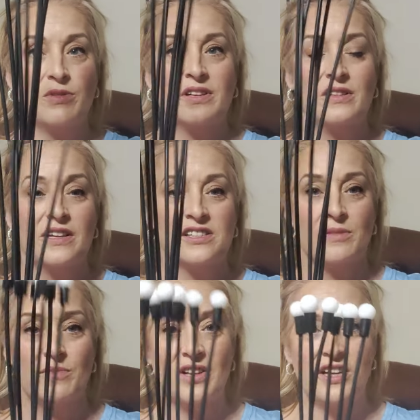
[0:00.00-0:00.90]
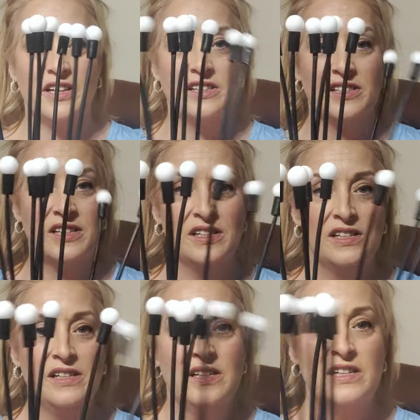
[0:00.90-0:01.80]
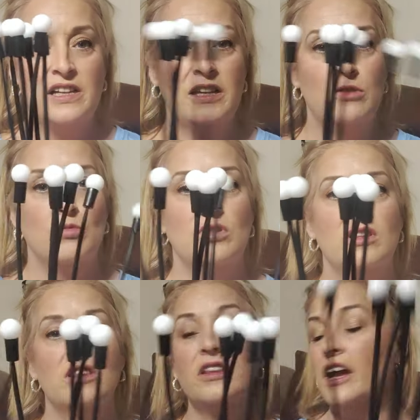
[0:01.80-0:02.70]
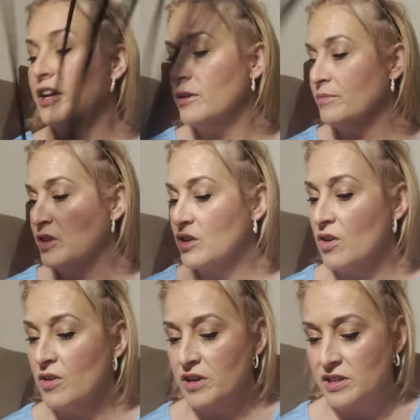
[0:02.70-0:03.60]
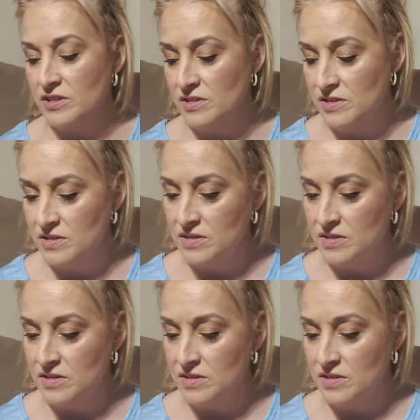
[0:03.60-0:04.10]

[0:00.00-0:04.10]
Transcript: It'll collect some light and we'll light up the garden.